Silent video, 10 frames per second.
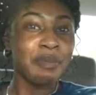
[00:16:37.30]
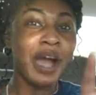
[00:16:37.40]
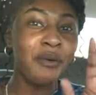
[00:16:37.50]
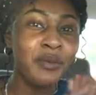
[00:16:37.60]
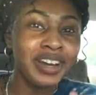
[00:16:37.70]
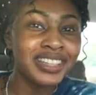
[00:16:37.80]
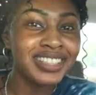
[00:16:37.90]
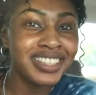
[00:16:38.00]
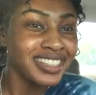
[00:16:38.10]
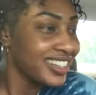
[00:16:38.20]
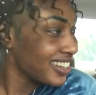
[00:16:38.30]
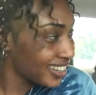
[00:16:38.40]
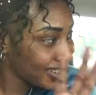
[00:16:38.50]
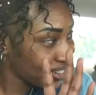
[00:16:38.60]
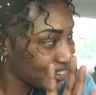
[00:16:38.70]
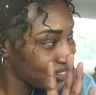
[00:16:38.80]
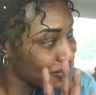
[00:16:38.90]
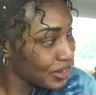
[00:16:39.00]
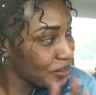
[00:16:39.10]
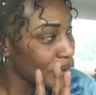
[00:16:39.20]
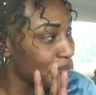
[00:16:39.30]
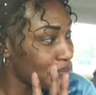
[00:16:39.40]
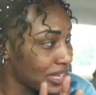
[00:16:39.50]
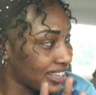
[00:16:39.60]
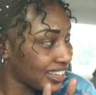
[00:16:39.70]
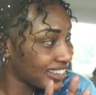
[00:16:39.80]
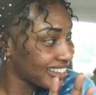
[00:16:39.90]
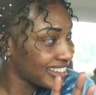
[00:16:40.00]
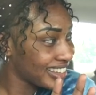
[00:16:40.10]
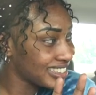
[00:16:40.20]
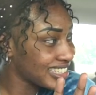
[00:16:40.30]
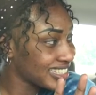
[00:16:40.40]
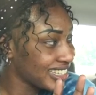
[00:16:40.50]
But I want it to look real and big and just.